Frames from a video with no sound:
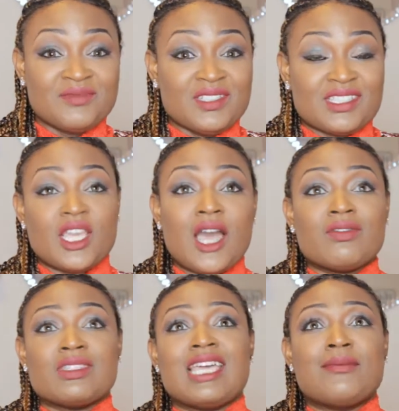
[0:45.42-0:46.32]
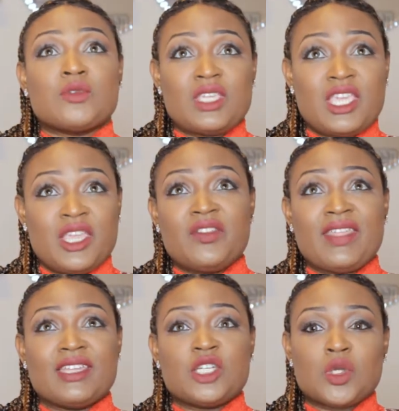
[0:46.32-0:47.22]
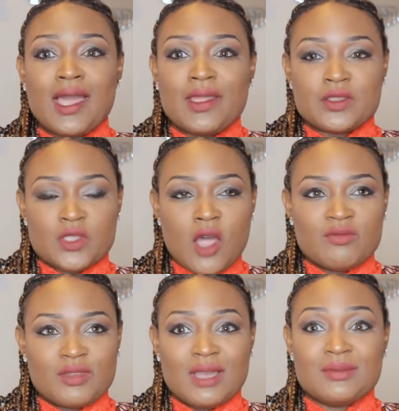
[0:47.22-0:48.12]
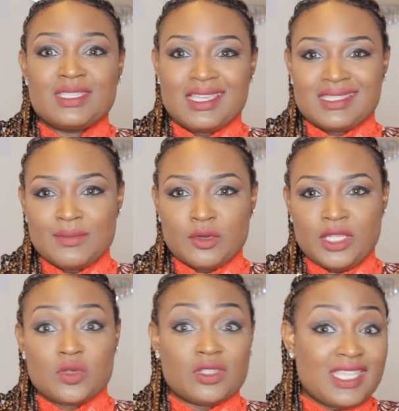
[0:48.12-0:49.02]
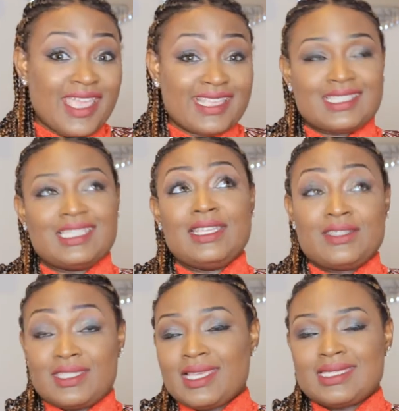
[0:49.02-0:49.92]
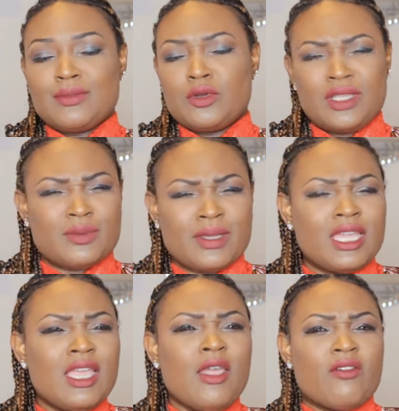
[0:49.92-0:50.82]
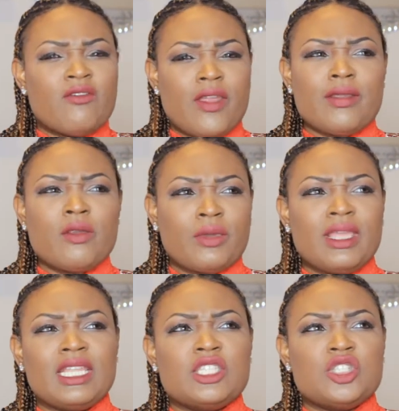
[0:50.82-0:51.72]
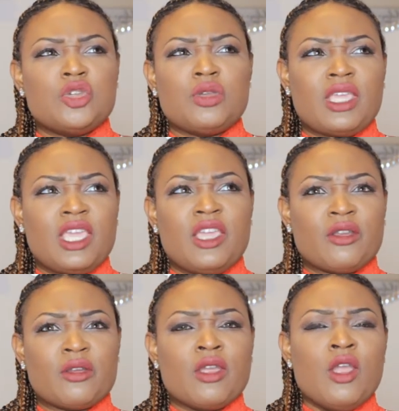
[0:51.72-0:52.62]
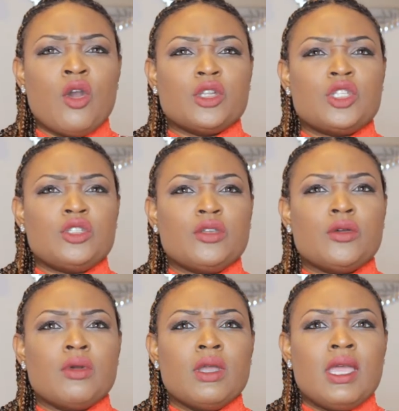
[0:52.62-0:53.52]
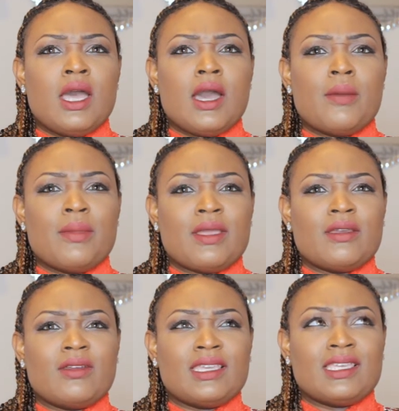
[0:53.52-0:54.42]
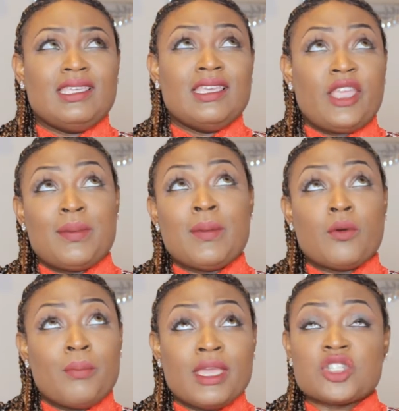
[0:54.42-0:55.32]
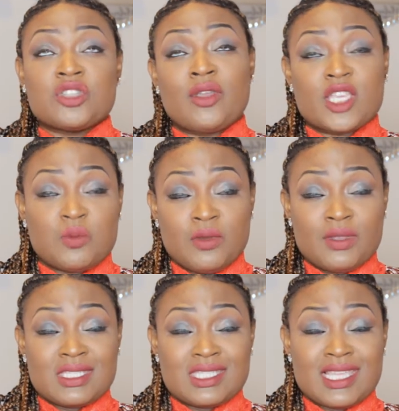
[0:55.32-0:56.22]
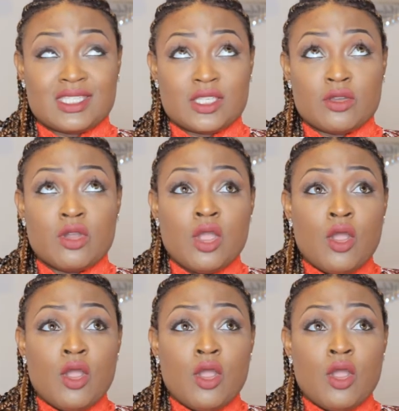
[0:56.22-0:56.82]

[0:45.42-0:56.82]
See, oftentimes we hear that trials often become testimonies or tests lead to testimonies, but very rarely do you hear or do you hear people mention their experiences as to